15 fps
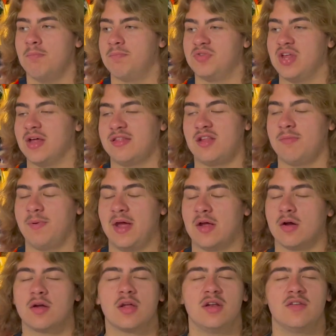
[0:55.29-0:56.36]
Dusty
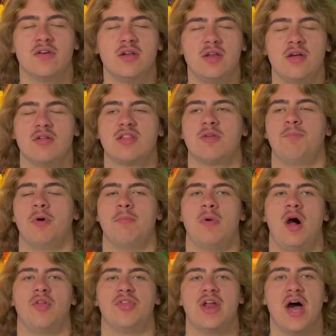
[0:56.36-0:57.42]
Baker continues to put
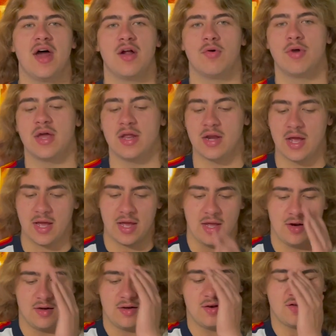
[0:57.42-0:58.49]
Maldonado in,
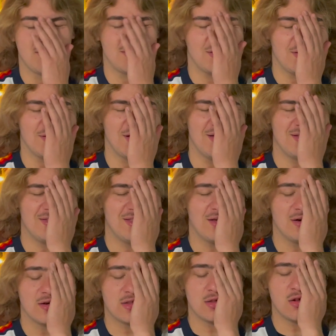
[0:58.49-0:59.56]
and uh,
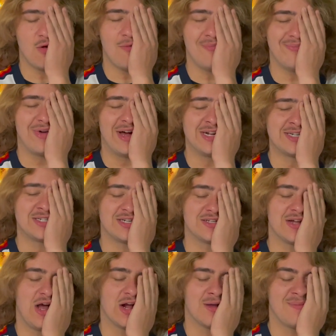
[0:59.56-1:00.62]
there's so much to
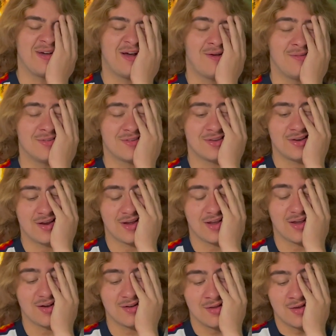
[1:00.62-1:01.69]
talk about
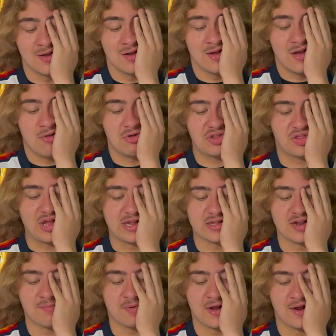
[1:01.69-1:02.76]
tonight with
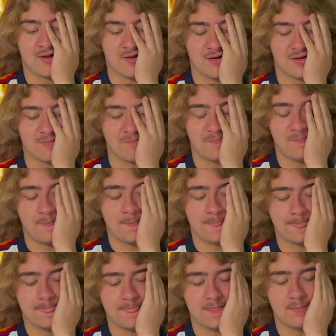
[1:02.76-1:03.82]
Dusty Baker.
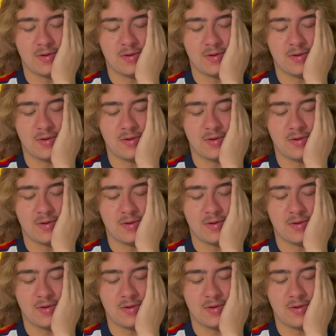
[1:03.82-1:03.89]
The